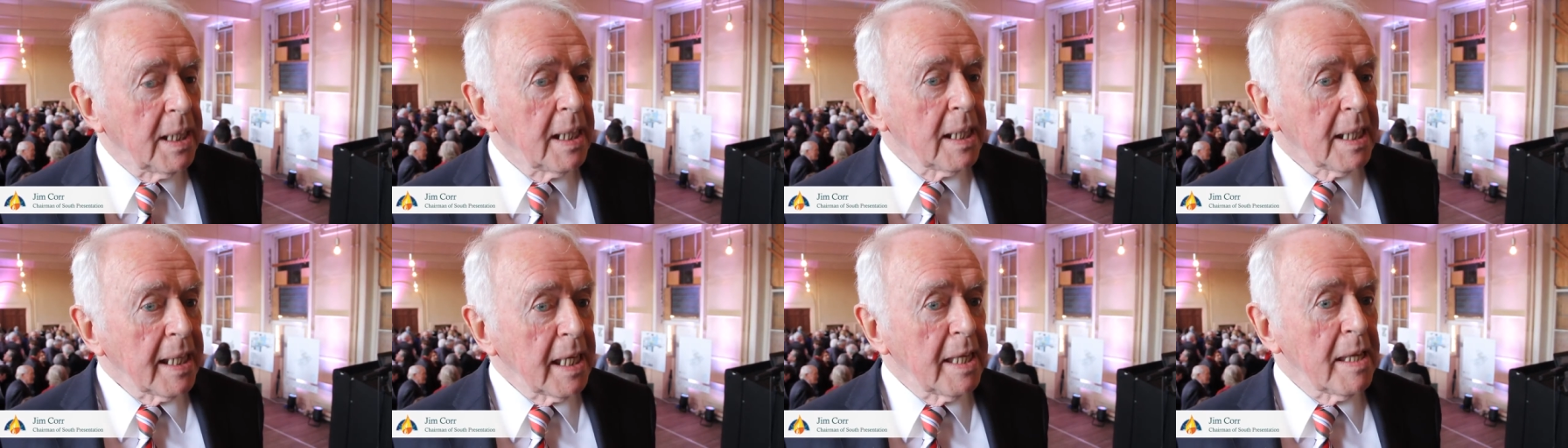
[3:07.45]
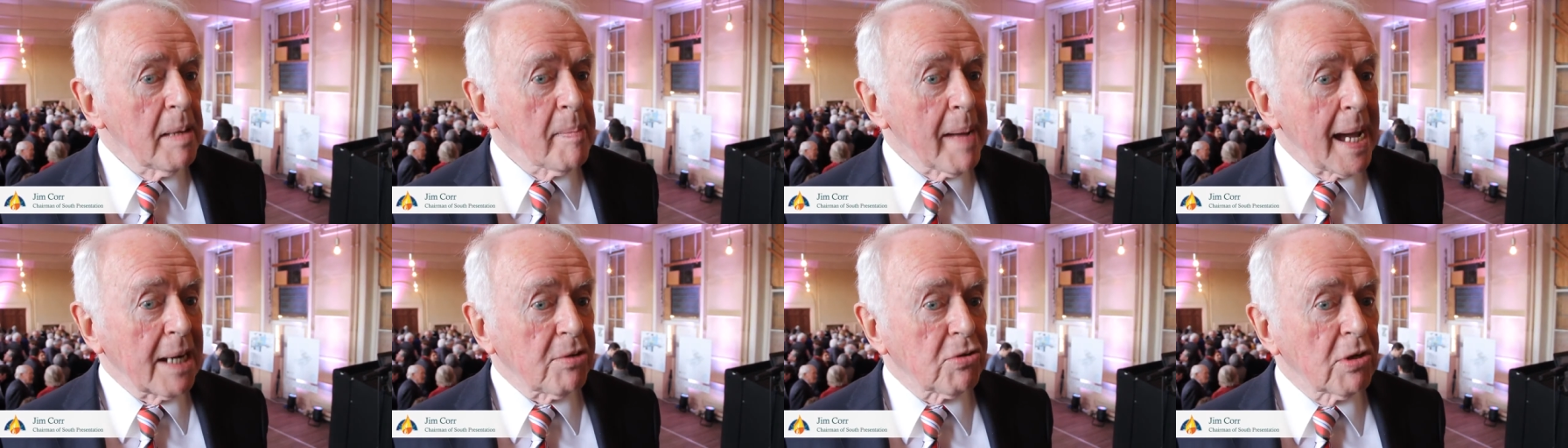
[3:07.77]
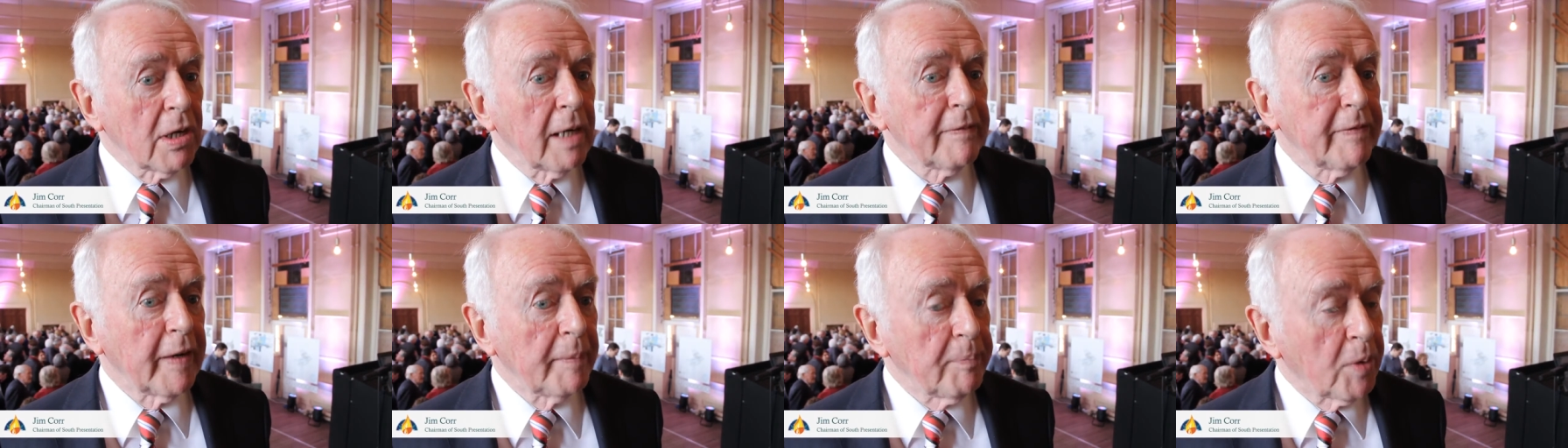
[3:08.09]
in the matter
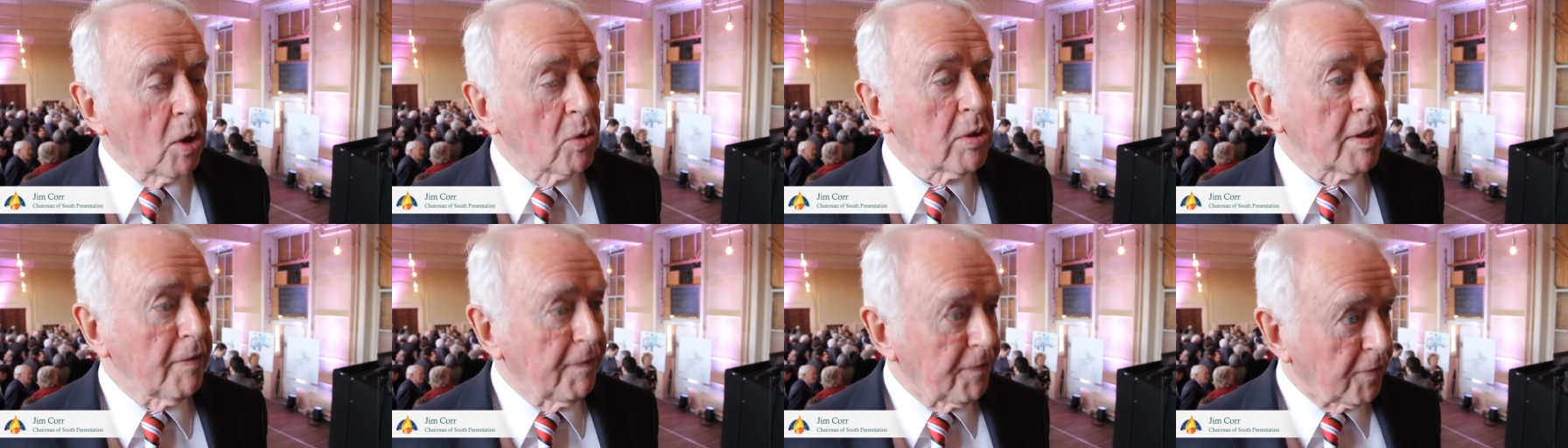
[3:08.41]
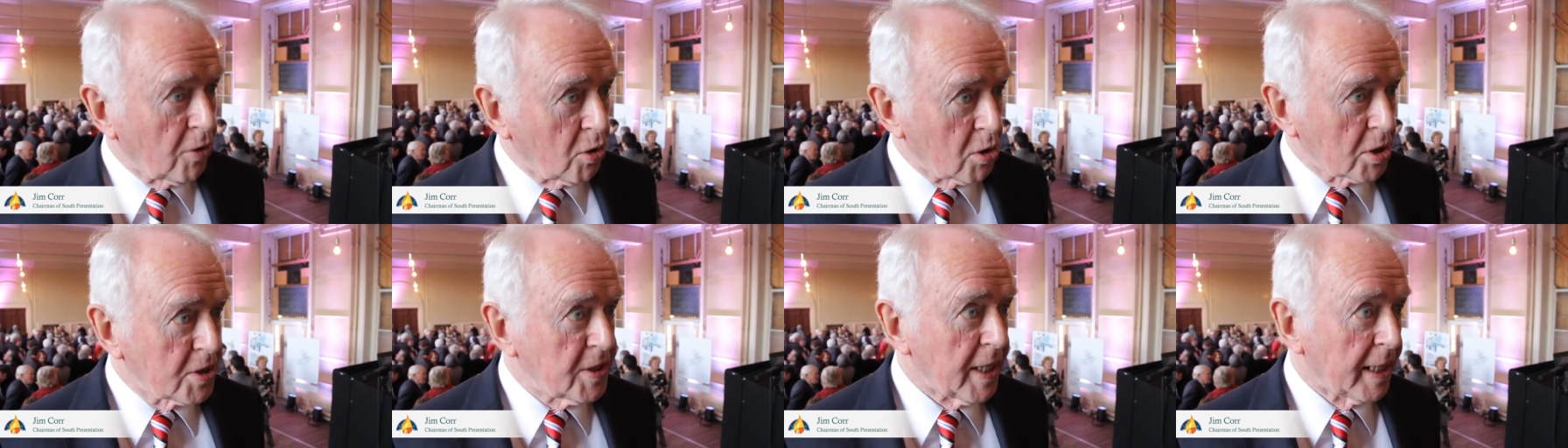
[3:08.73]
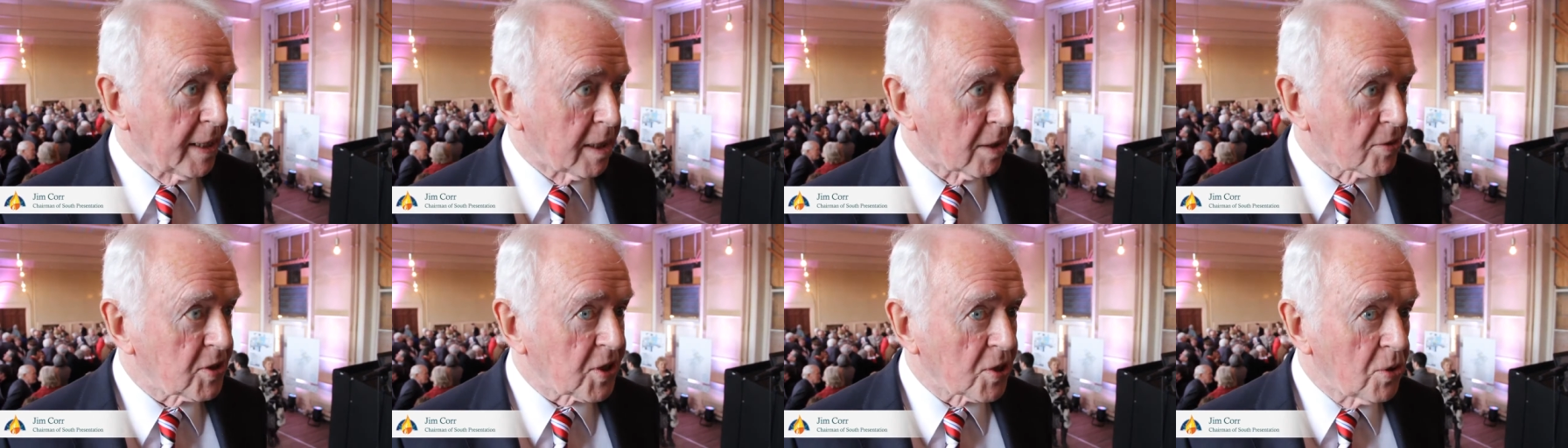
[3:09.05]
of about a fortnight
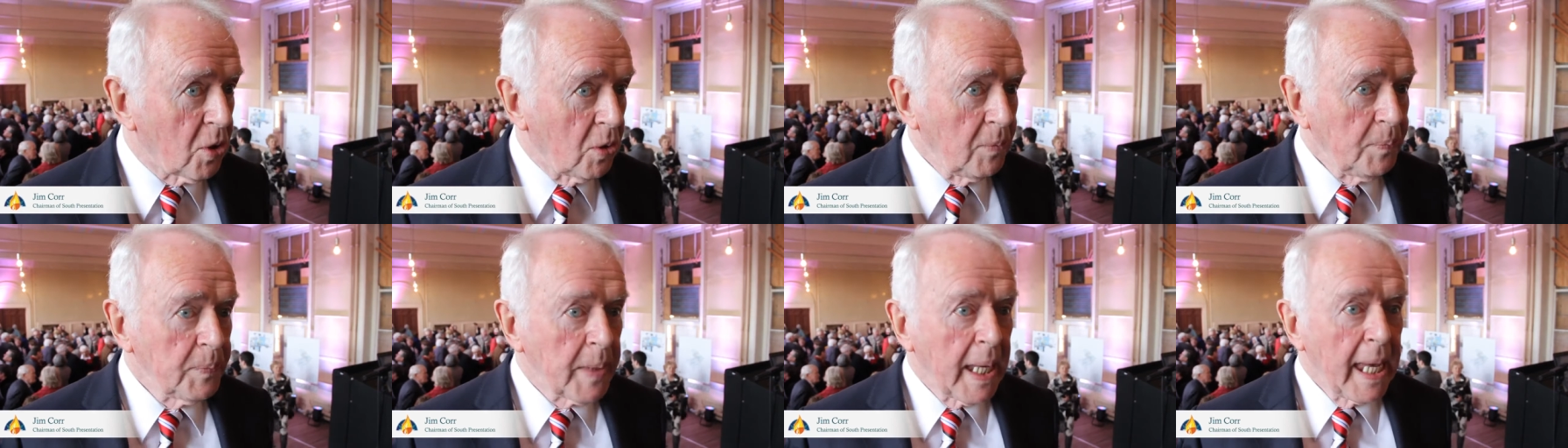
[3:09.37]
or so,